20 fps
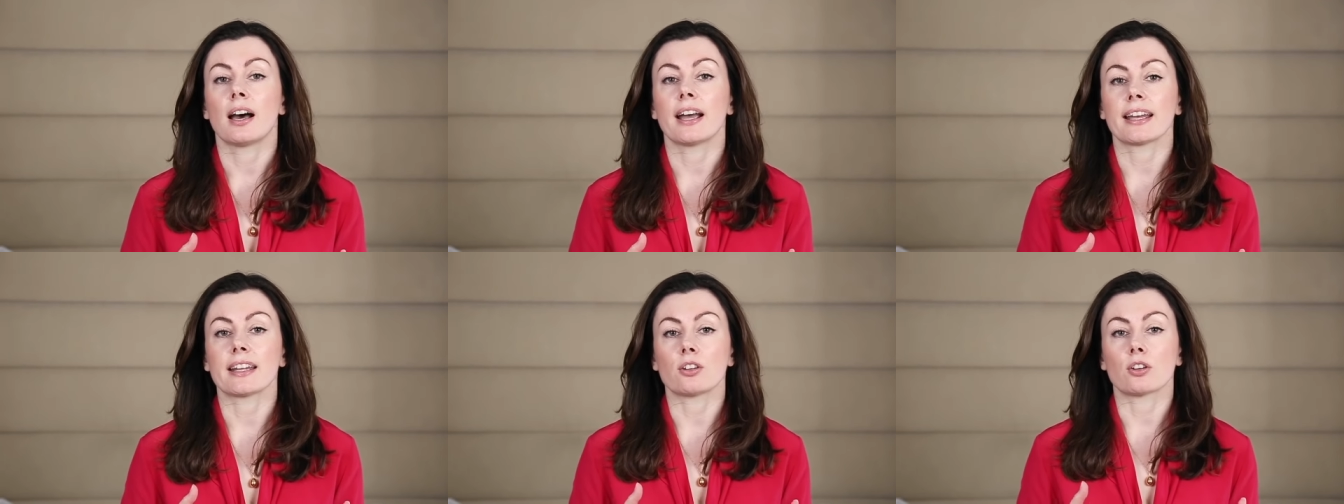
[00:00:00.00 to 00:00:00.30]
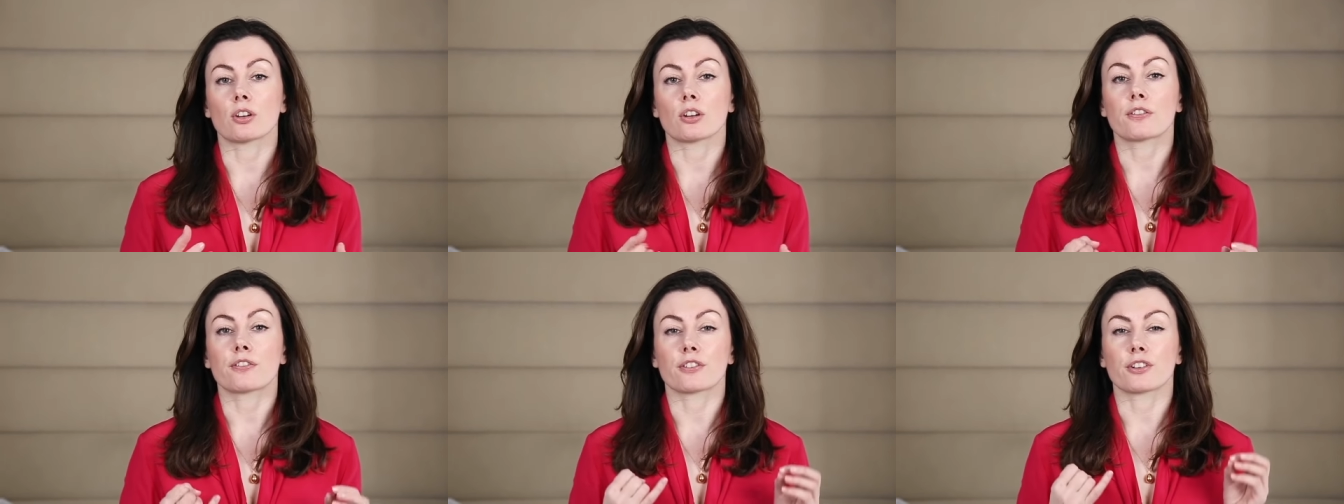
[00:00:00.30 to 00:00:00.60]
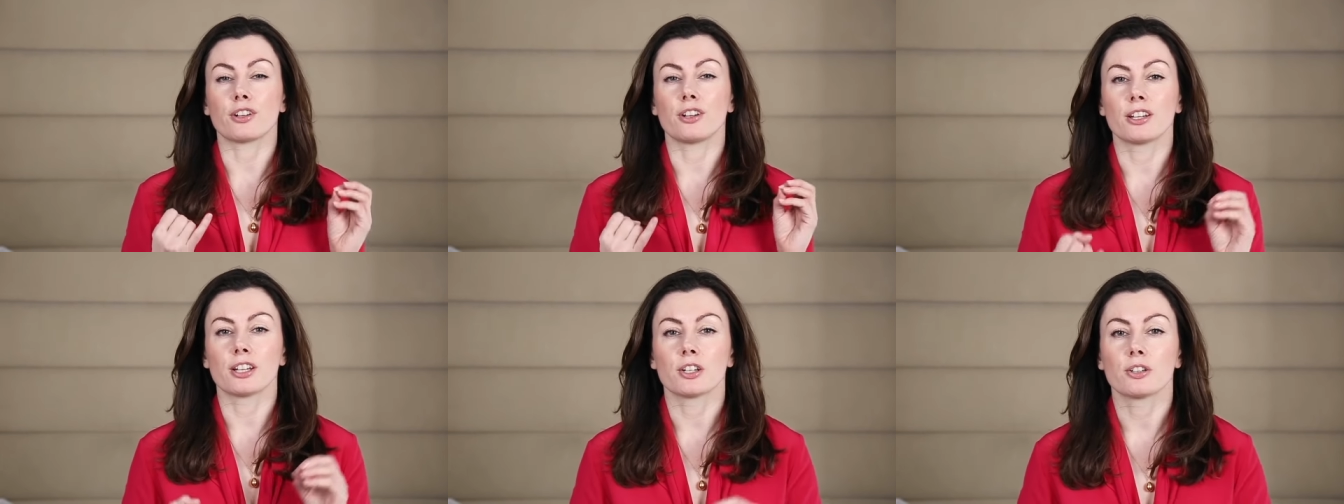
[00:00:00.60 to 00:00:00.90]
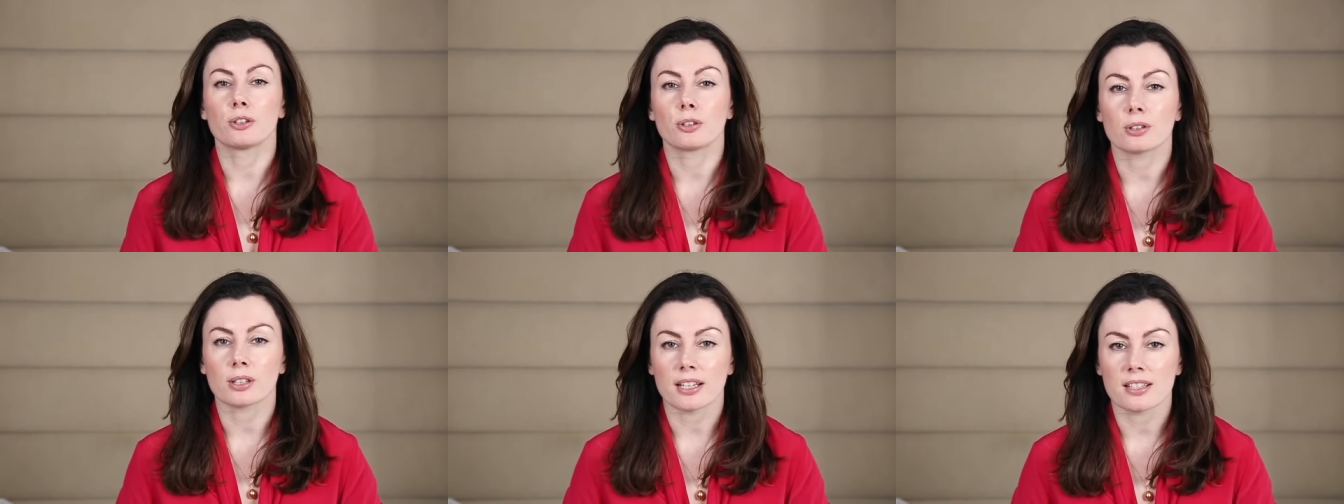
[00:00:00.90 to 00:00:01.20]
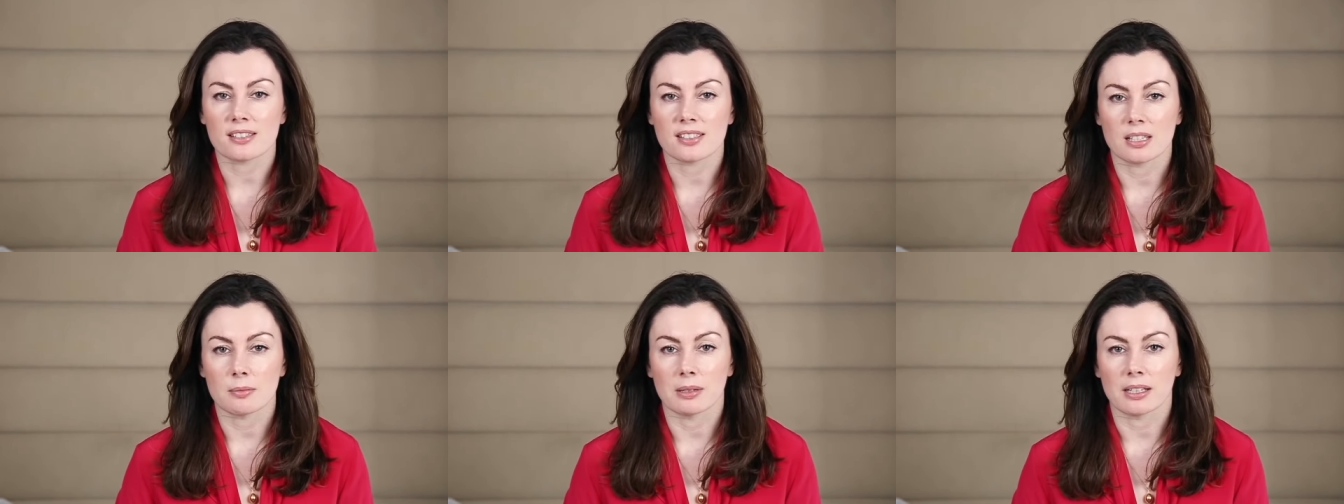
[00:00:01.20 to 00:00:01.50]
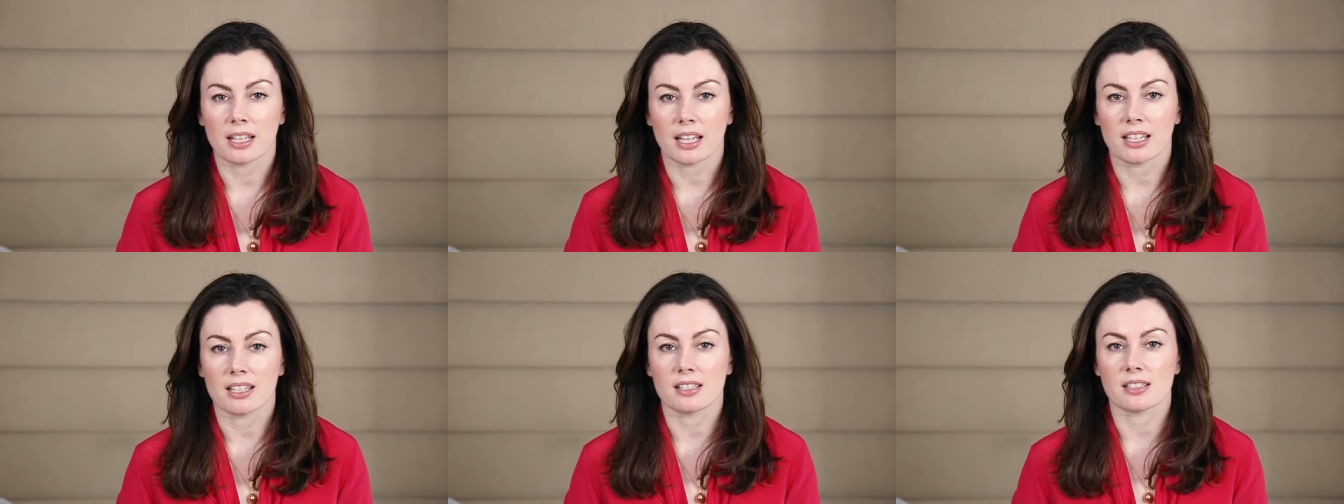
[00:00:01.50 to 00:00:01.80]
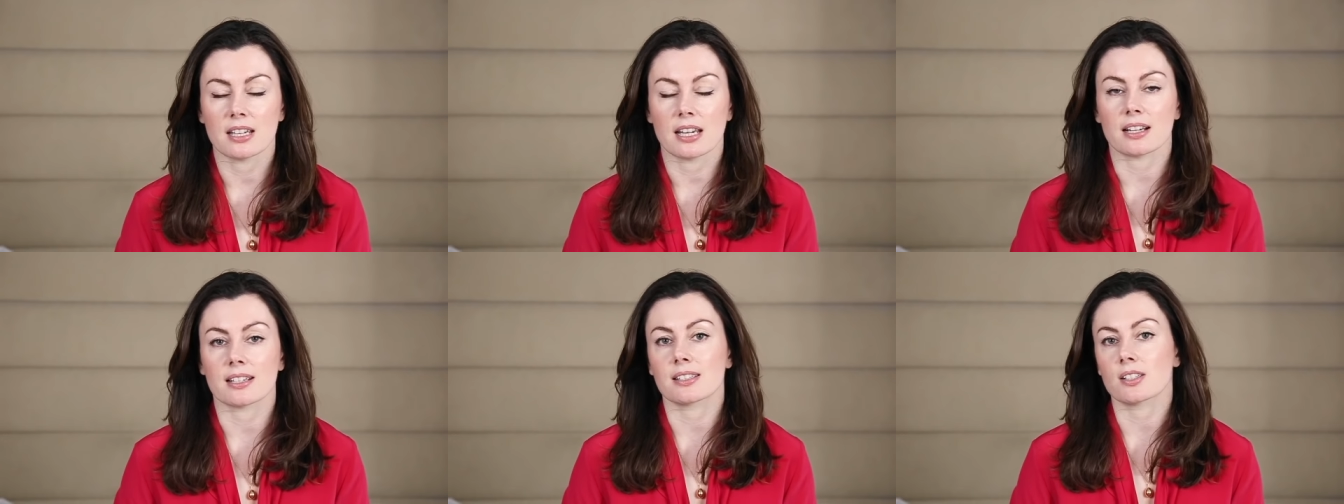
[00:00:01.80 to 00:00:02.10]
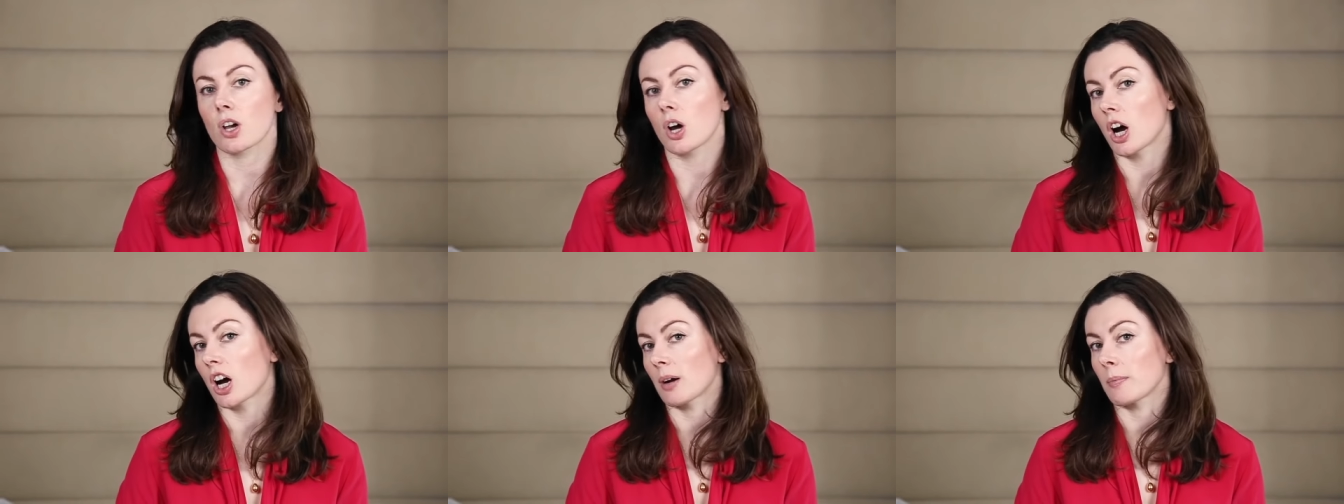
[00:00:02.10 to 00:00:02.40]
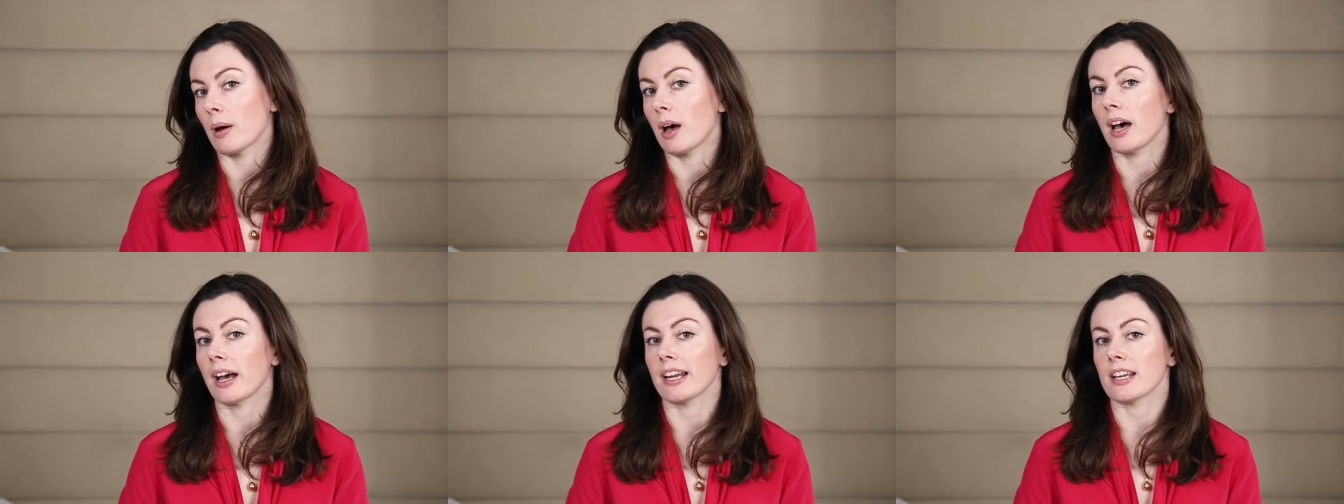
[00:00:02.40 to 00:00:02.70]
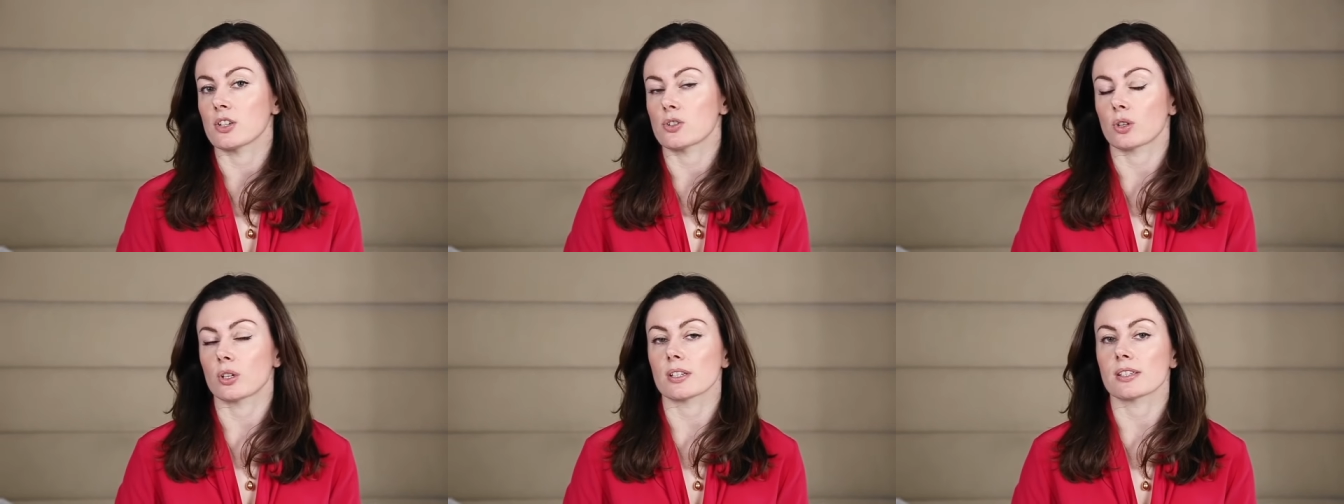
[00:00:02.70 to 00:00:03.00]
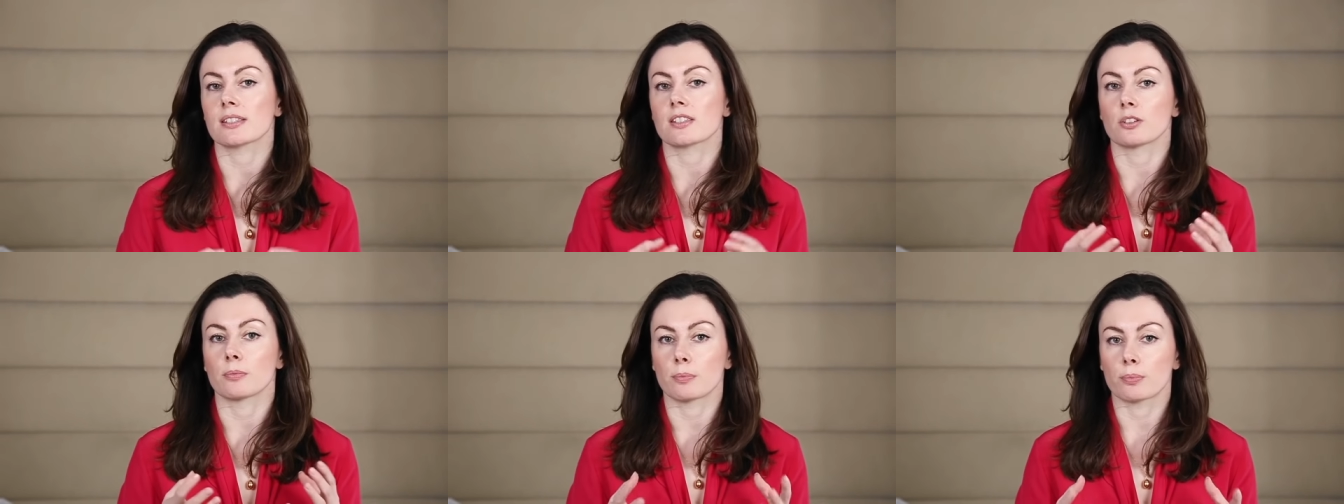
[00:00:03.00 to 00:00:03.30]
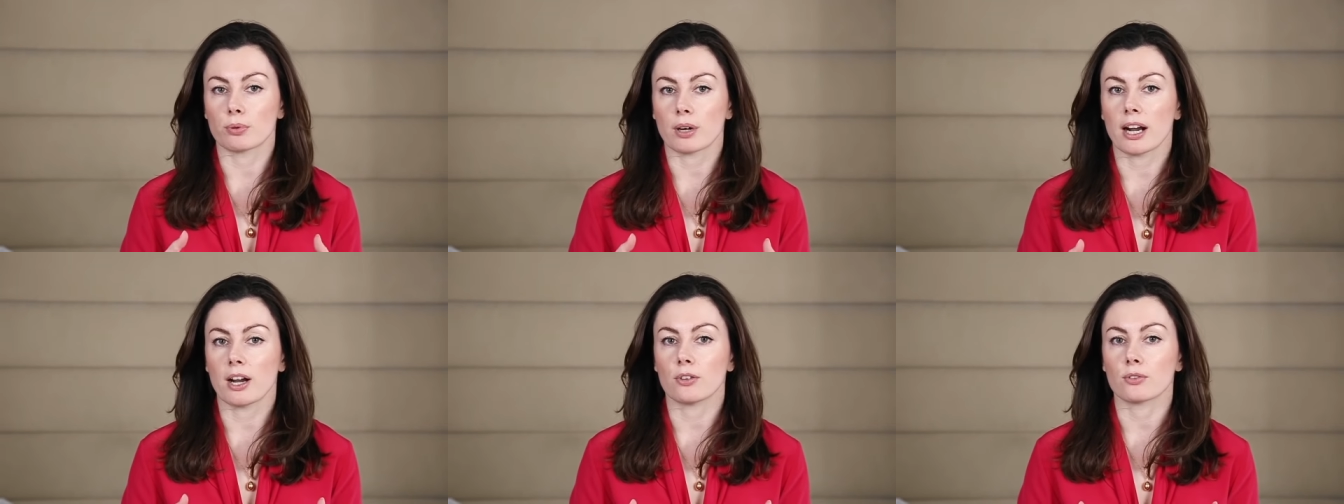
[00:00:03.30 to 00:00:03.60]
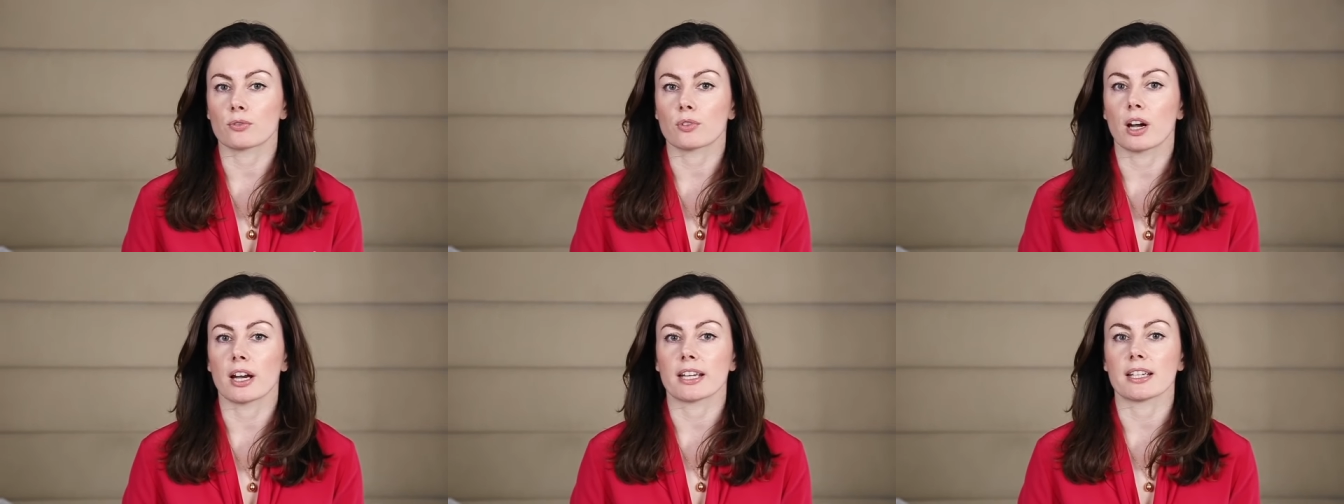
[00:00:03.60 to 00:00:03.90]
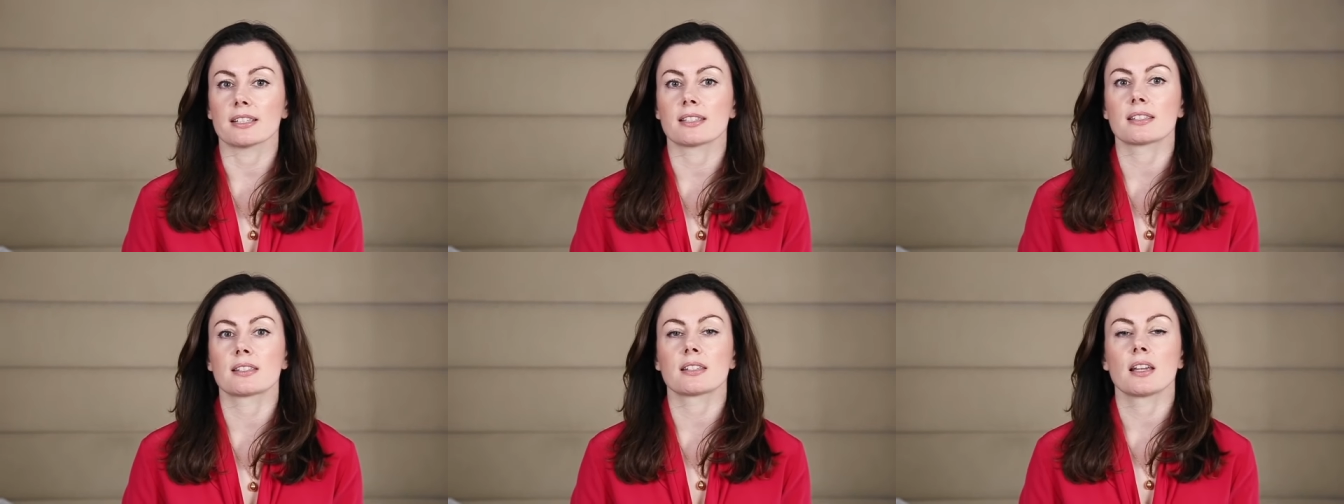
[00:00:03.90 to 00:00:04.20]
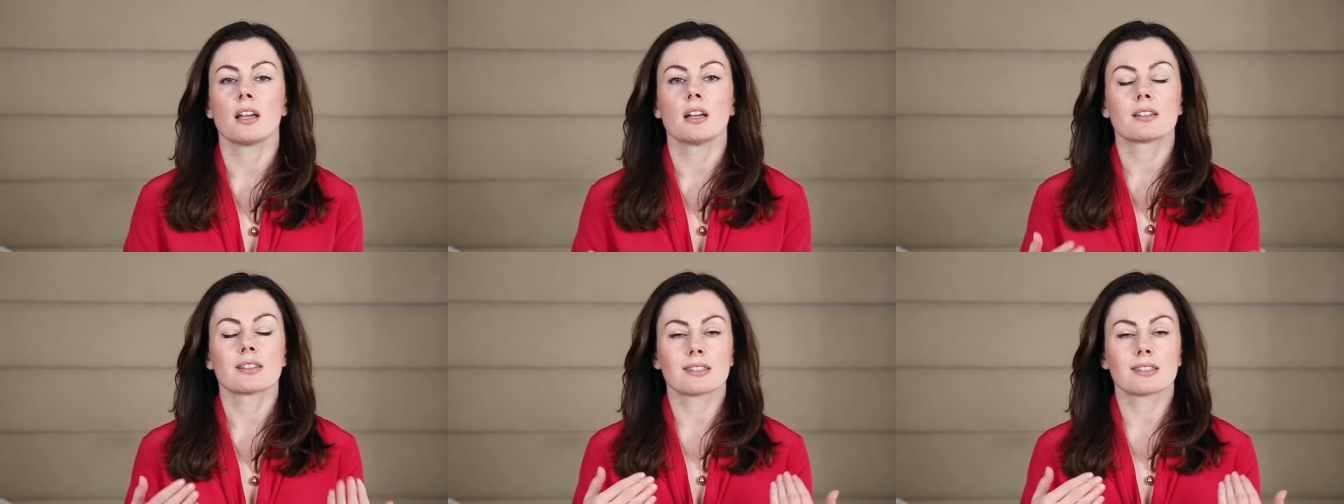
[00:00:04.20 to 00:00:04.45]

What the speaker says: I look for low glycemic index carbohydrates, so brown rice,